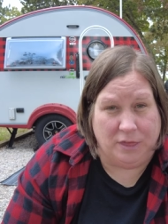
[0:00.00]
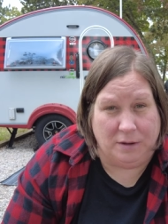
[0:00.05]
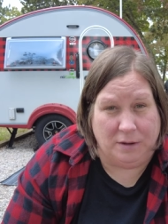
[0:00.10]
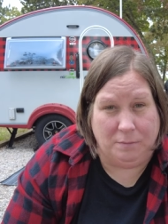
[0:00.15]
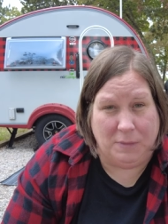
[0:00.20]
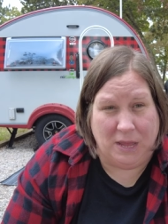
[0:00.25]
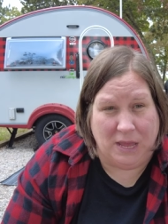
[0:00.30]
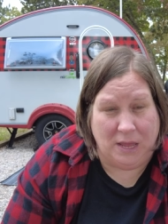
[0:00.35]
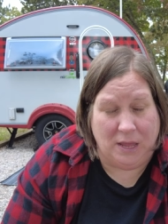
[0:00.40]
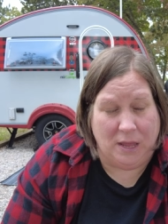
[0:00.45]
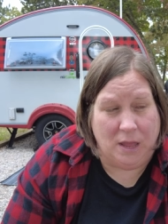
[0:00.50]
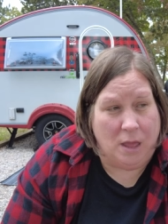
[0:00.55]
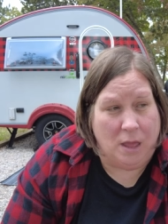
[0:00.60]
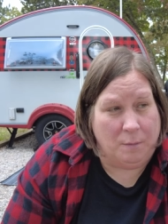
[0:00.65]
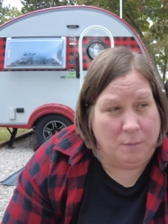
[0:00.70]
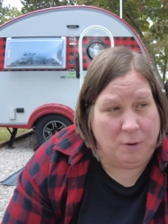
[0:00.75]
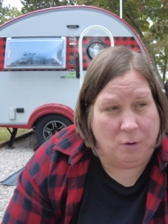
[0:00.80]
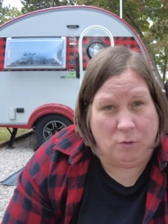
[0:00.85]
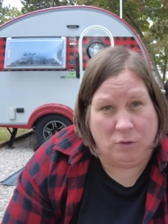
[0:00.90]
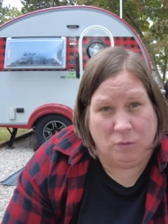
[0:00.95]
than me,
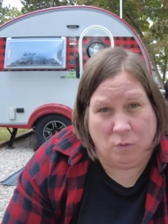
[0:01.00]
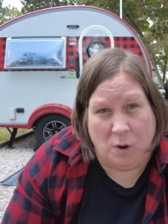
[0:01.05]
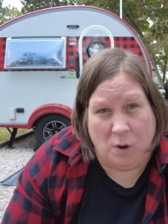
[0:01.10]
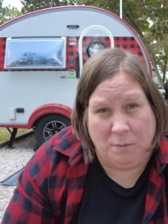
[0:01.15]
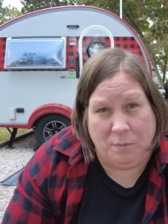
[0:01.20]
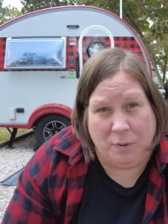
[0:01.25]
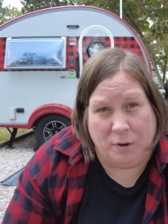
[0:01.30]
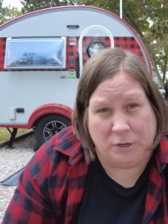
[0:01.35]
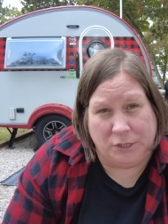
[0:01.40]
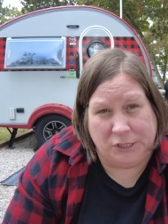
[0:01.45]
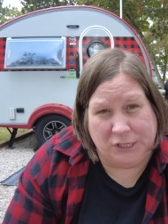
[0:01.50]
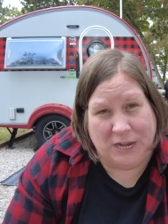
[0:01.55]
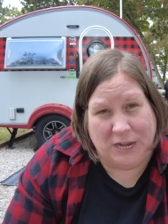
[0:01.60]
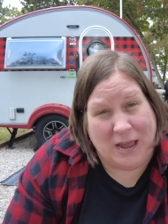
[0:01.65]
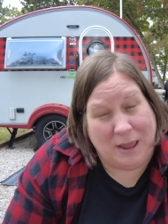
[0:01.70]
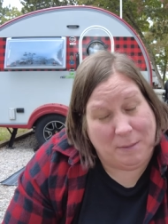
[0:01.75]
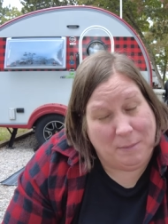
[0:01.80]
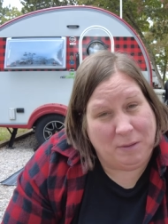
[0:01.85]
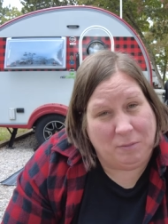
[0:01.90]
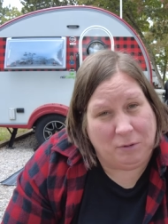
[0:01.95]
but with one person,
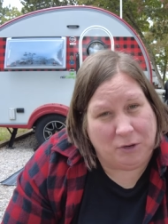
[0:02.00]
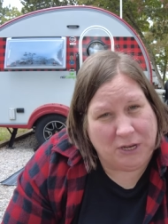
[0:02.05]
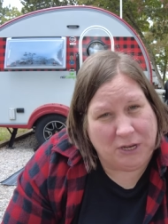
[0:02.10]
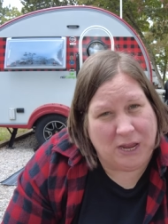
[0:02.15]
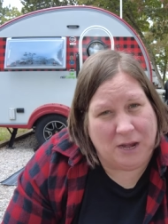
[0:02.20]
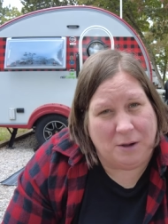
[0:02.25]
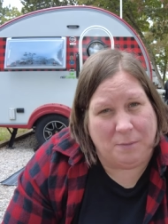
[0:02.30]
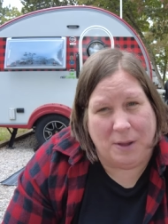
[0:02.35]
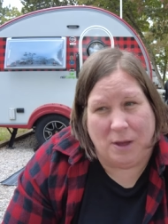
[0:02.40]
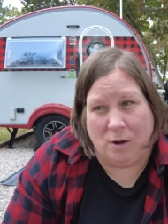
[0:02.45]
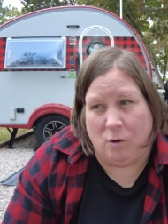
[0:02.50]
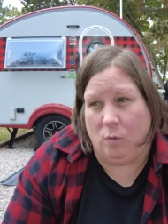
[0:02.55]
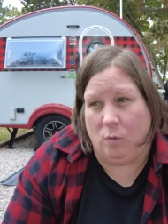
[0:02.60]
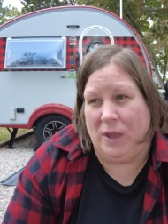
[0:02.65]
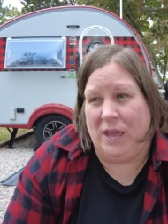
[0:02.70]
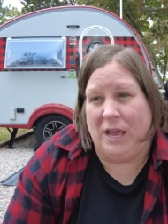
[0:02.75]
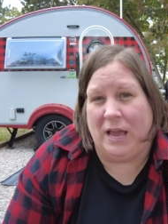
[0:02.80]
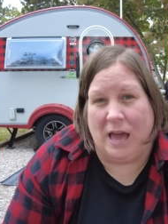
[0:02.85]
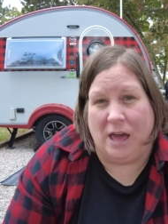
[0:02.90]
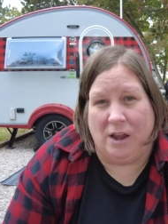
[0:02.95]
I'm able to get about a
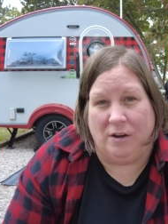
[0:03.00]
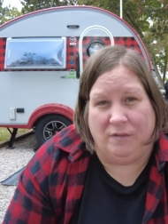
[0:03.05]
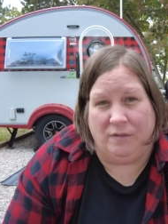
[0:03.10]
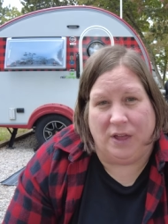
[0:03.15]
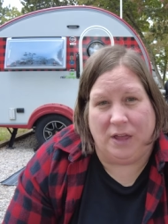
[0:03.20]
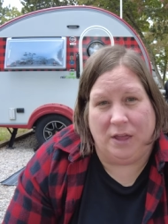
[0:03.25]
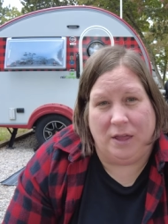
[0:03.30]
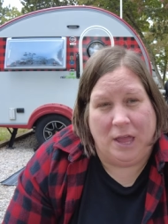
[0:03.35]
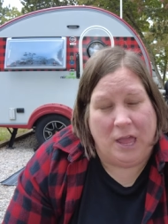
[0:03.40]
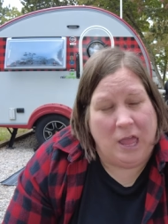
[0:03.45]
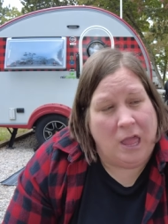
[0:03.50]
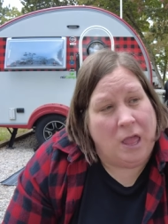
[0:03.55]
week out of it.